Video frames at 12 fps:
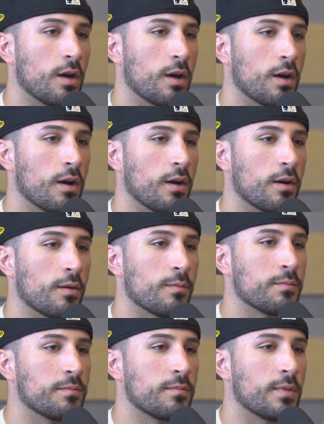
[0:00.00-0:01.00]

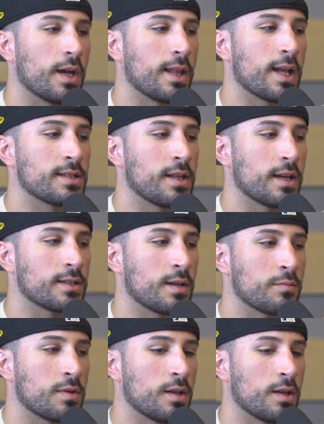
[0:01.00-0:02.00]
And that's like
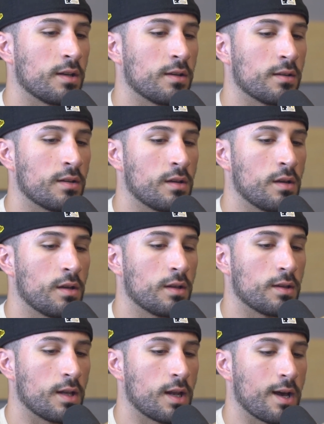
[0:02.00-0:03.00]
something
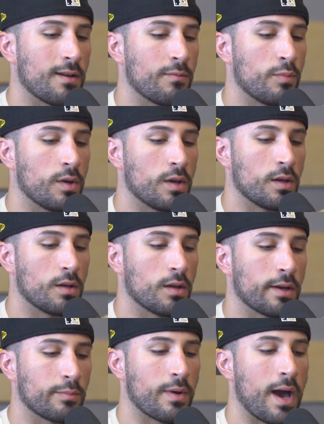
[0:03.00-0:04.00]
that I've been
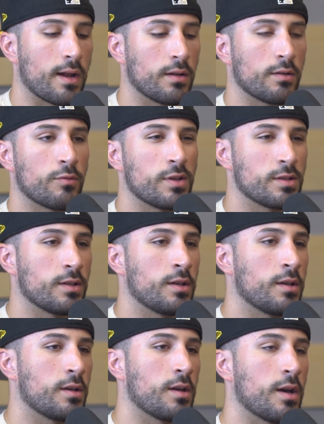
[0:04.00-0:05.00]
like battling
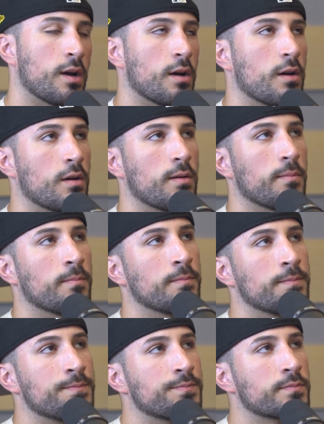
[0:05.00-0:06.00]
recently.
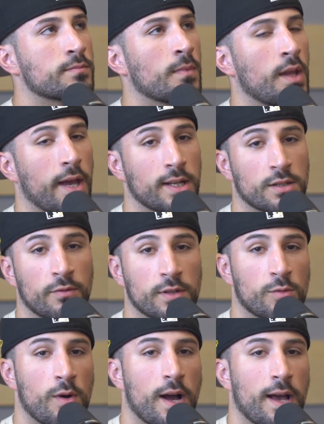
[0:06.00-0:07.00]
Hence the
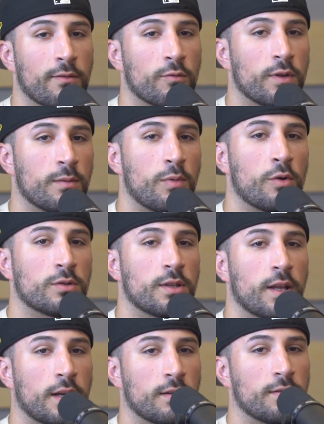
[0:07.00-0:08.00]
reason why I haven't really posted
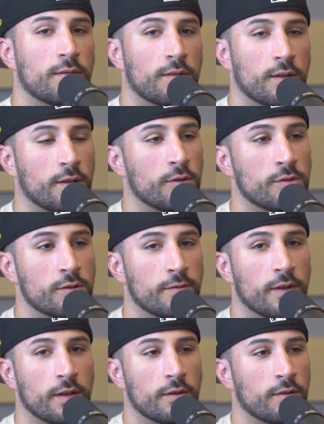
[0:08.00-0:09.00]
like a YouTube
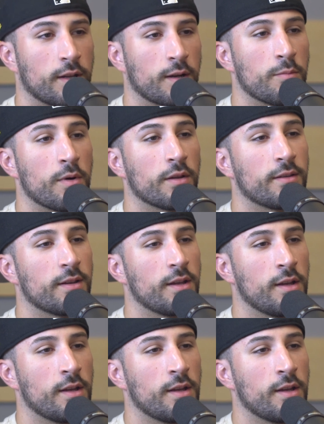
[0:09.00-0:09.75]
video in like a month.